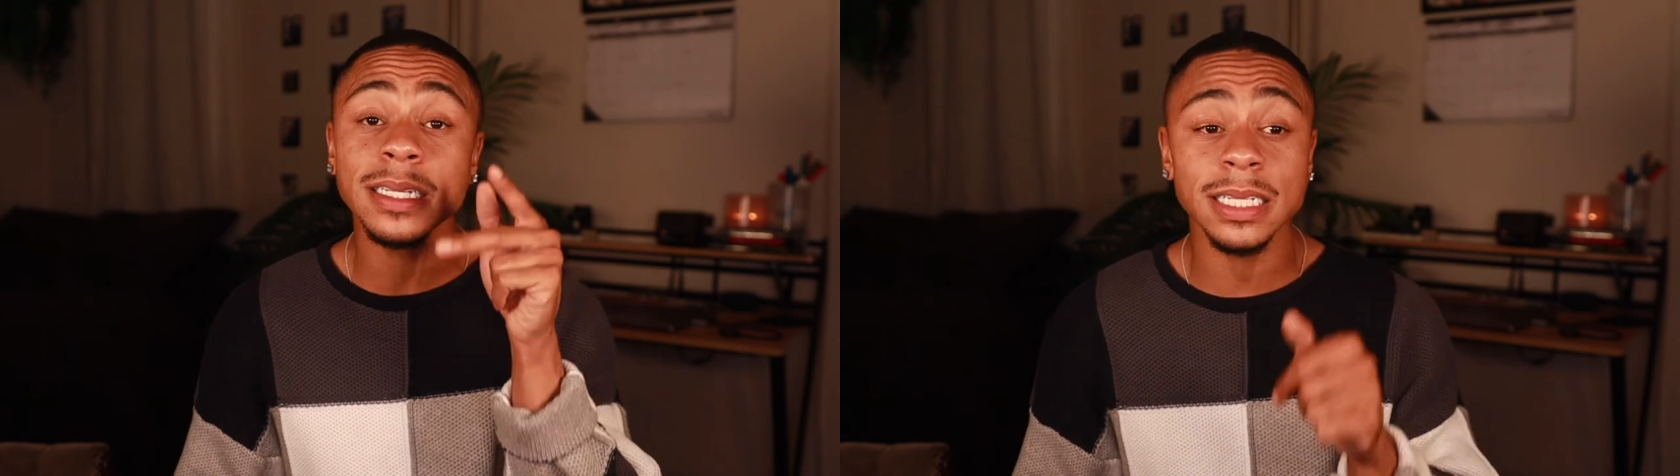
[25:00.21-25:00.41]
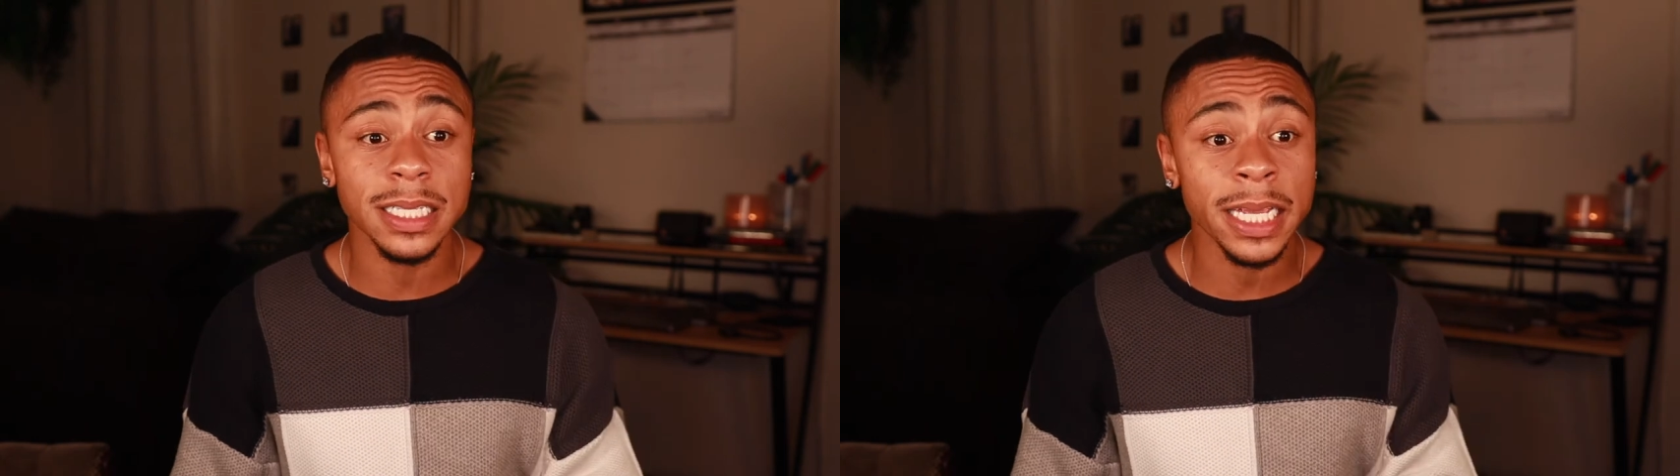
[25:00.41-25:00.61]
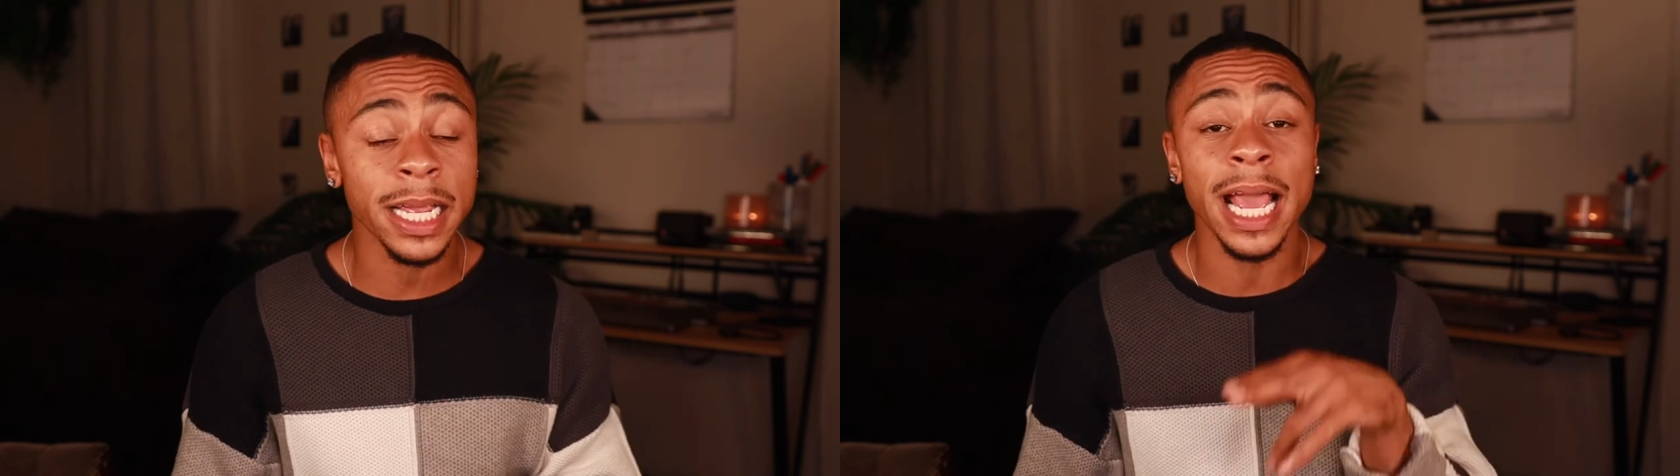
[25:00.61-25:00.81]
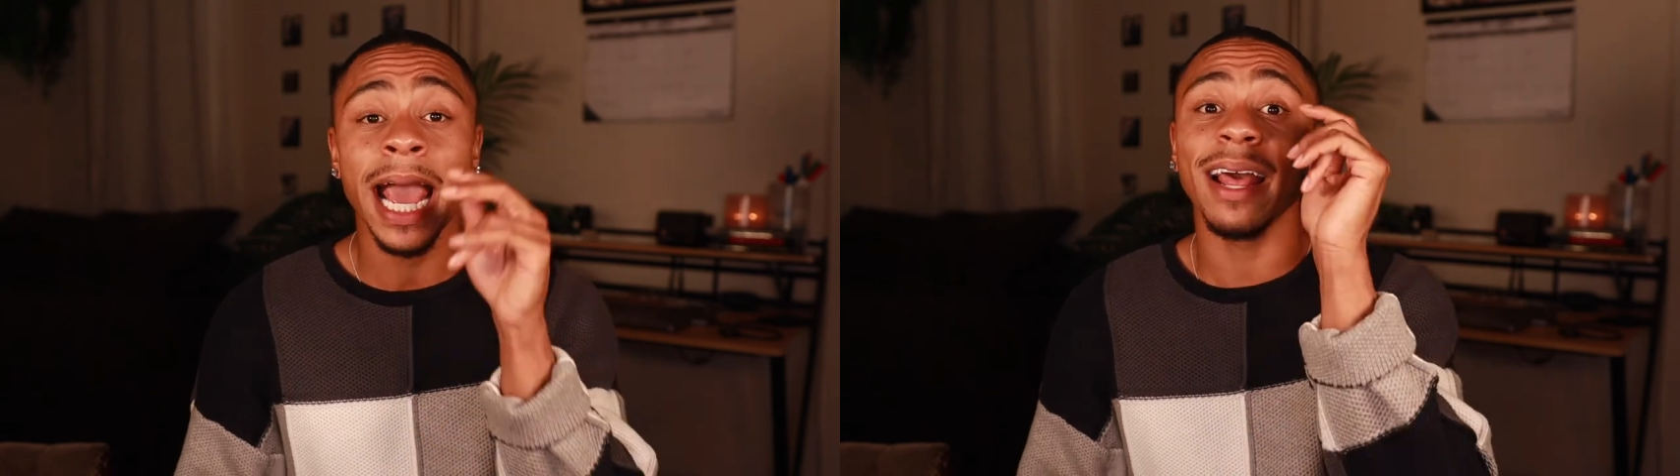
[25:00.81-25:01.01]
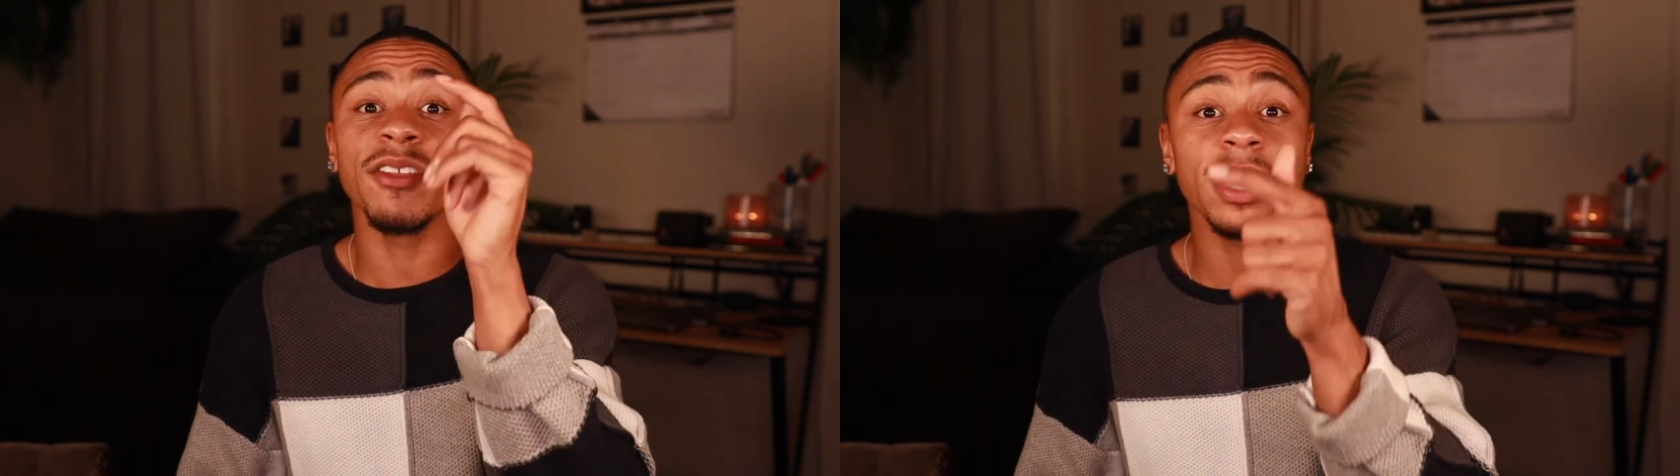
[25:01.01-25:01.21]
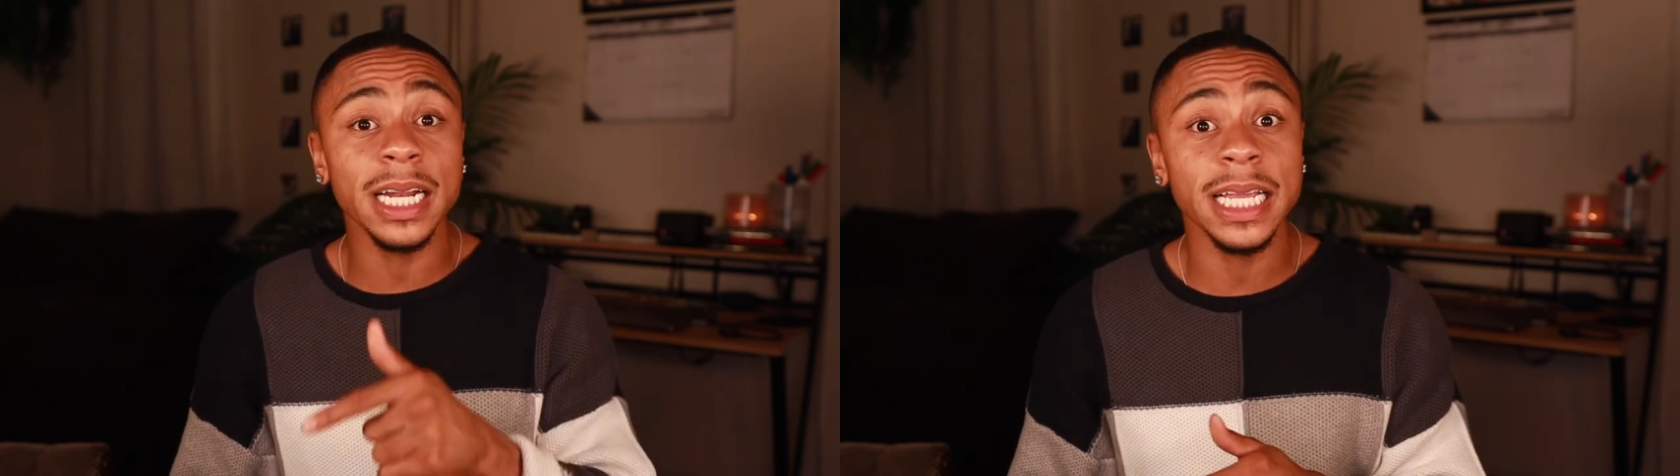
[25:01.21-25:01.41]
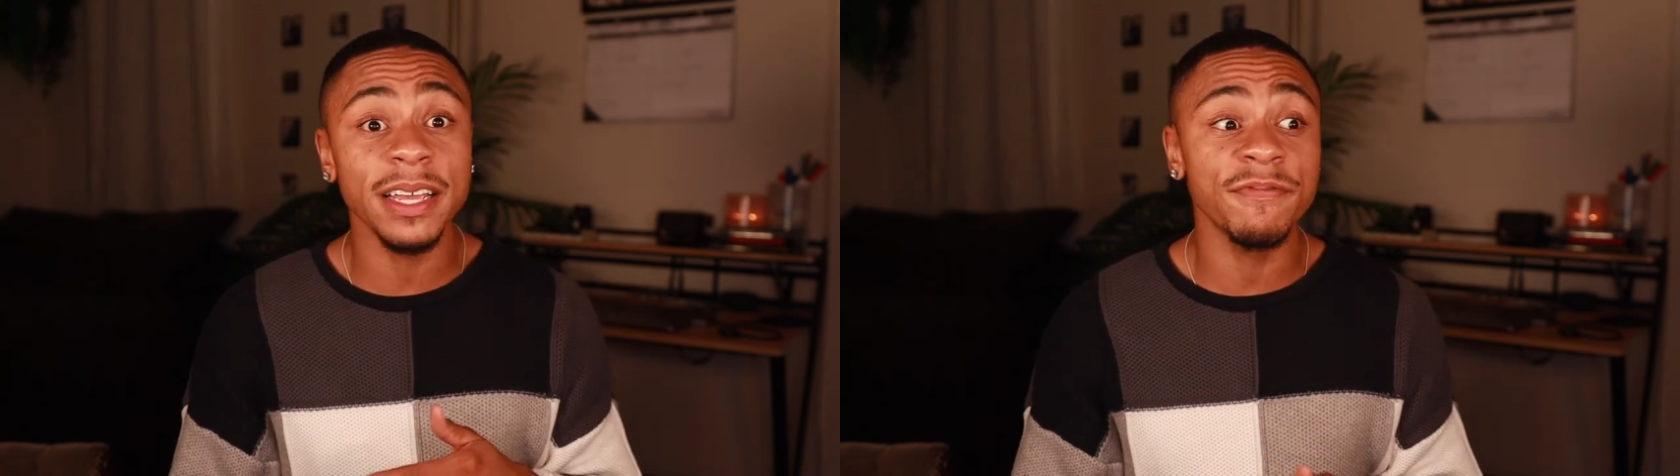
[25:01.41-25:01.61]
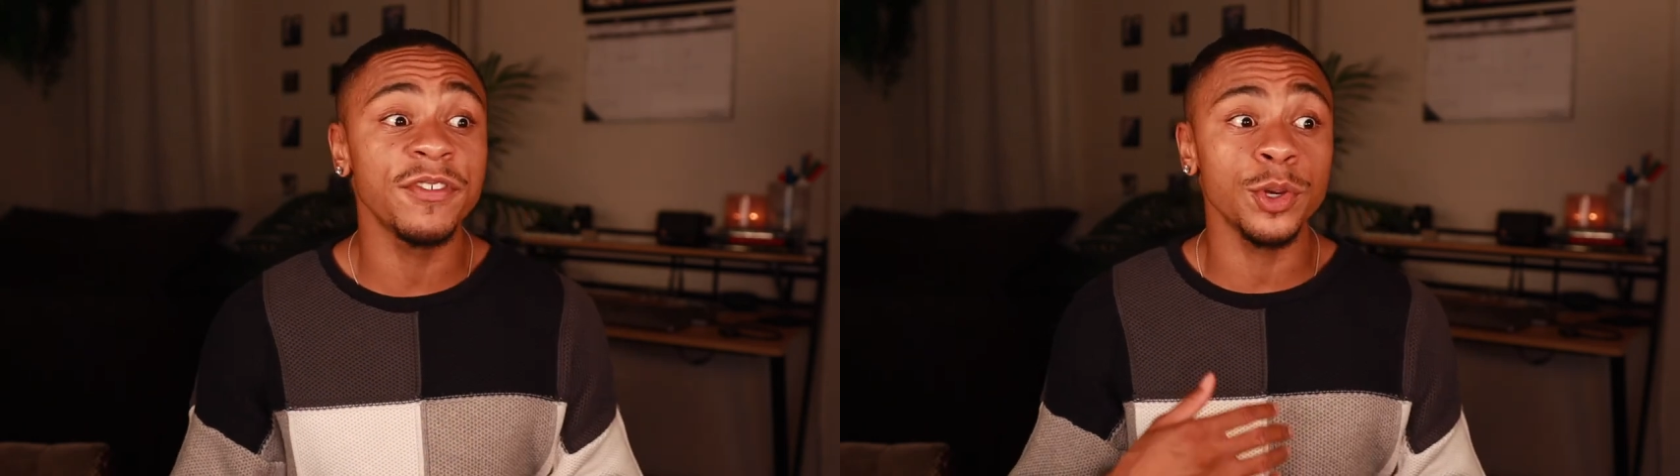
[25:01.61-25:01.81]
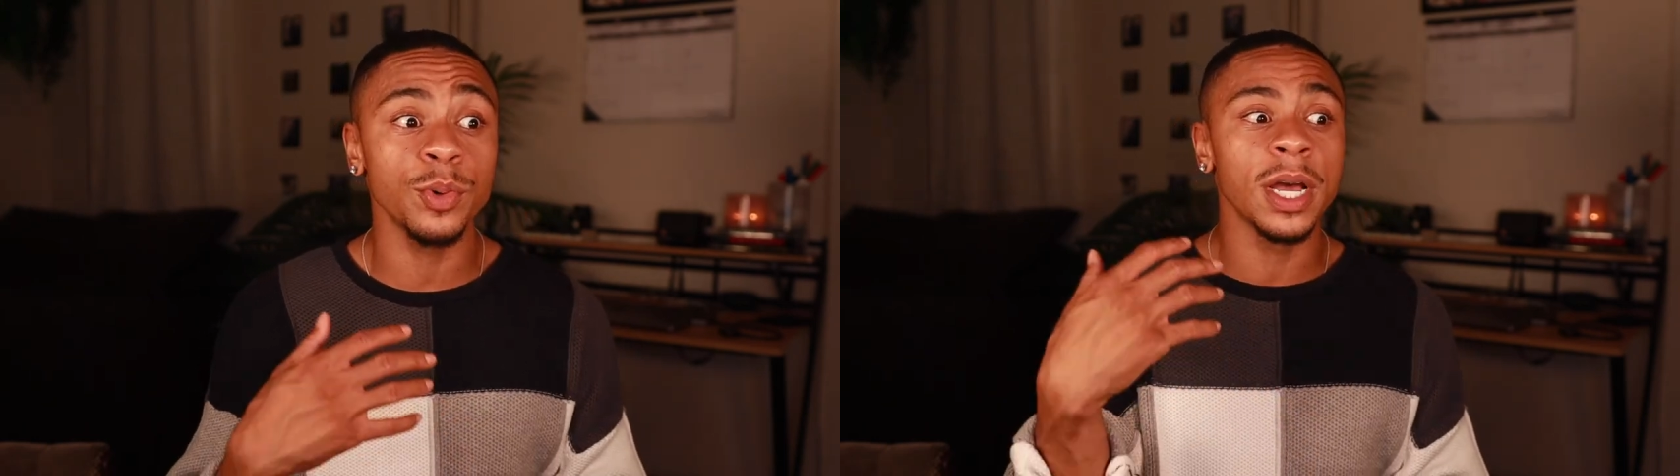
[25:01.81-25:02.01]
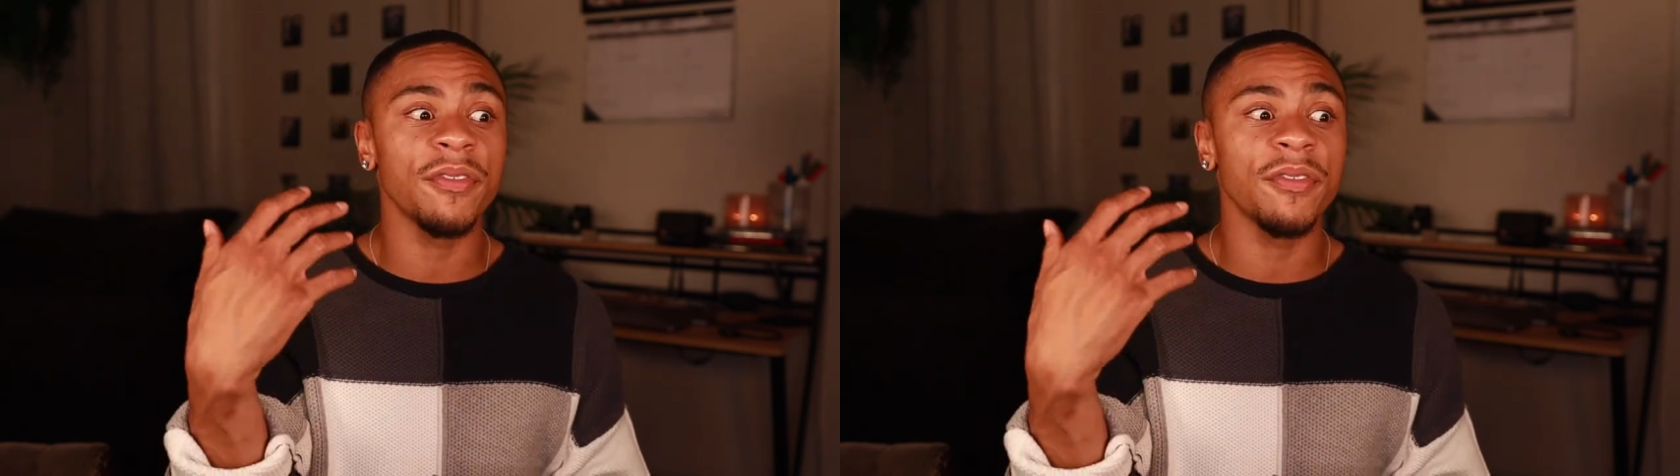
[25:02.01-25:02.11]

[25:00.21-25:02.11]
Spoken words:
gonna see it and they're gonna give you